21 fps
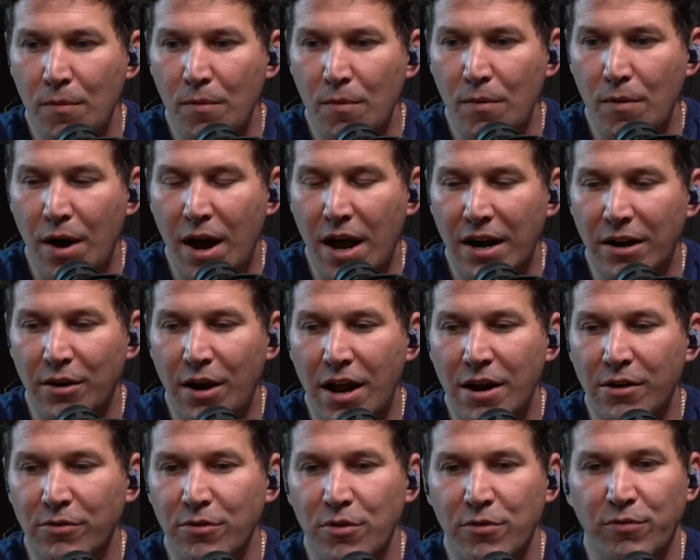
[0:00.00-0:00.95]
I don't, I
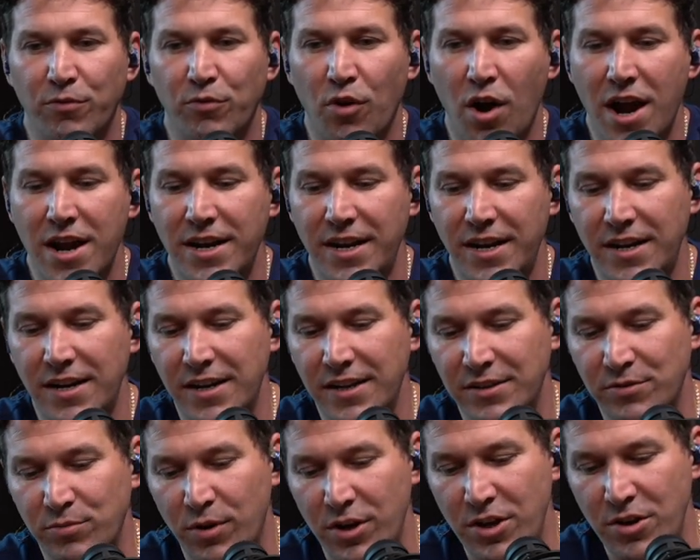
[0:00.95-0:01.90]
don't know if writing
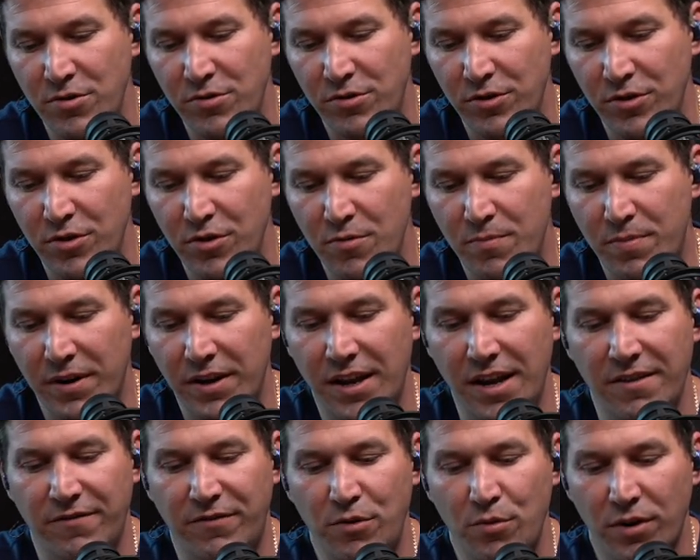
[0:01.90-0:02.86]
is what you do, but
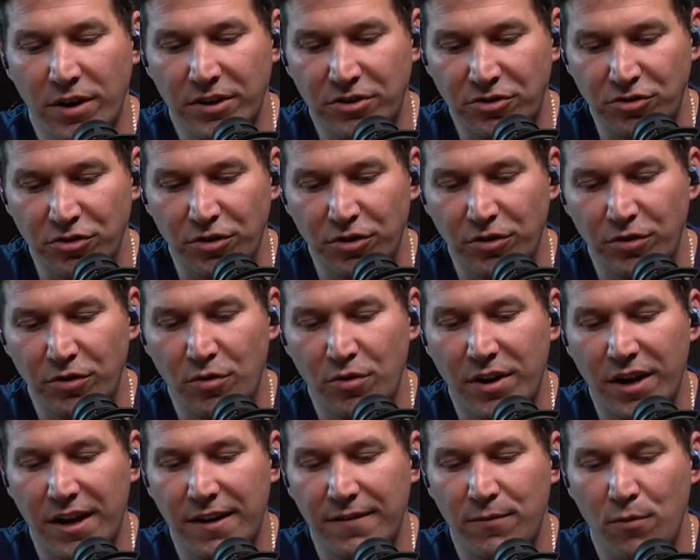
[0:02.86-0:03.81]
if you want to journal,
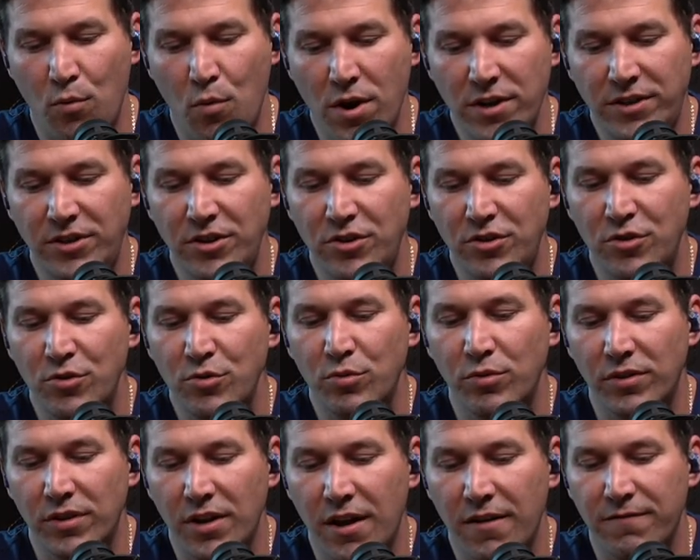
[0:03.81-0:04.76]
kind of what do you
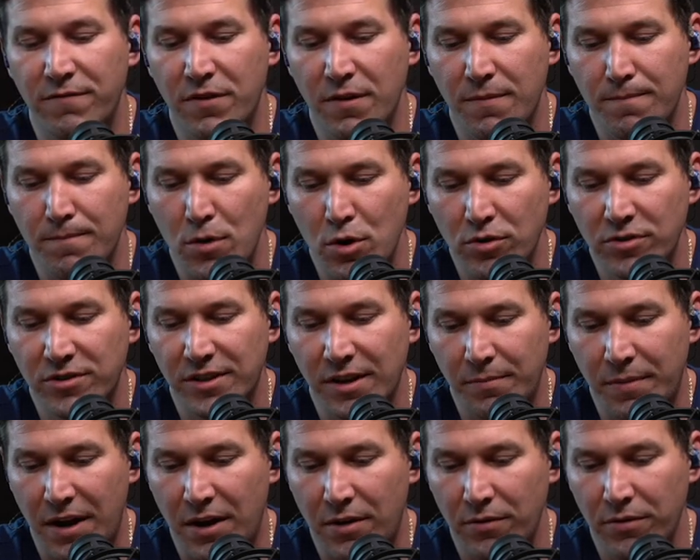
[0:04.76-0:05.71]
love the most
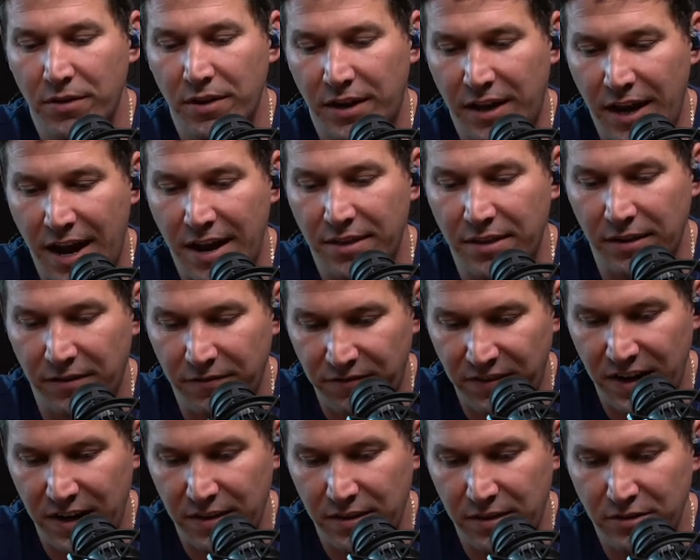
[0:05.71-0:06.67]
about the Catholic
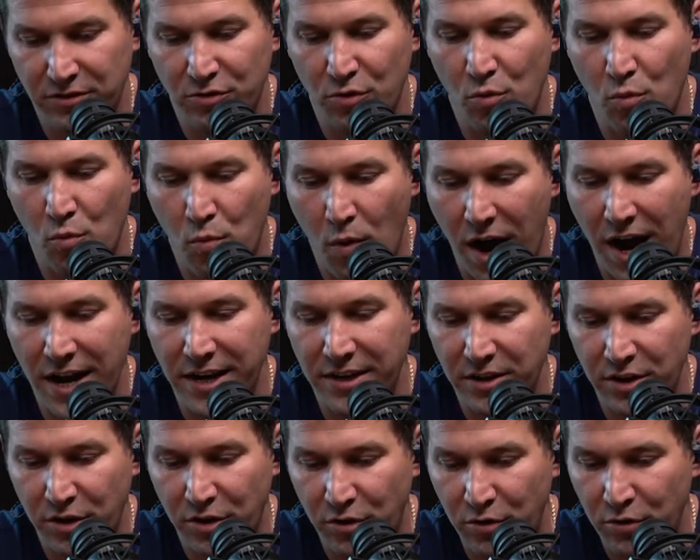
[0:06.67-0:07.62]
faith? So, why do
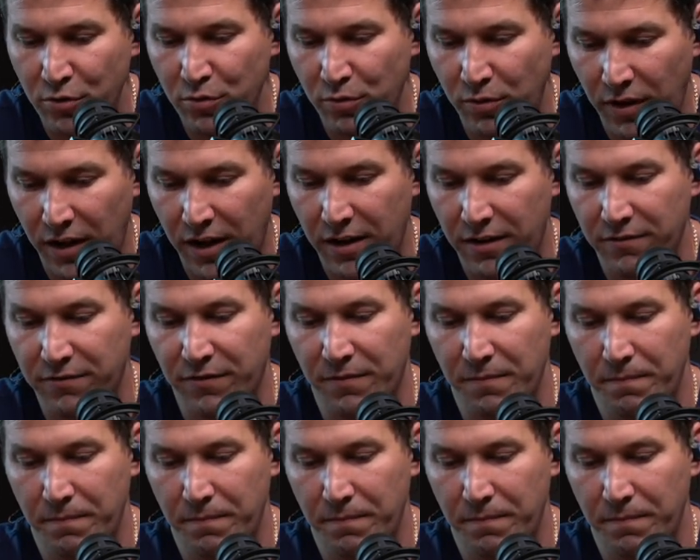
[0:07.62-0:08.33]
you love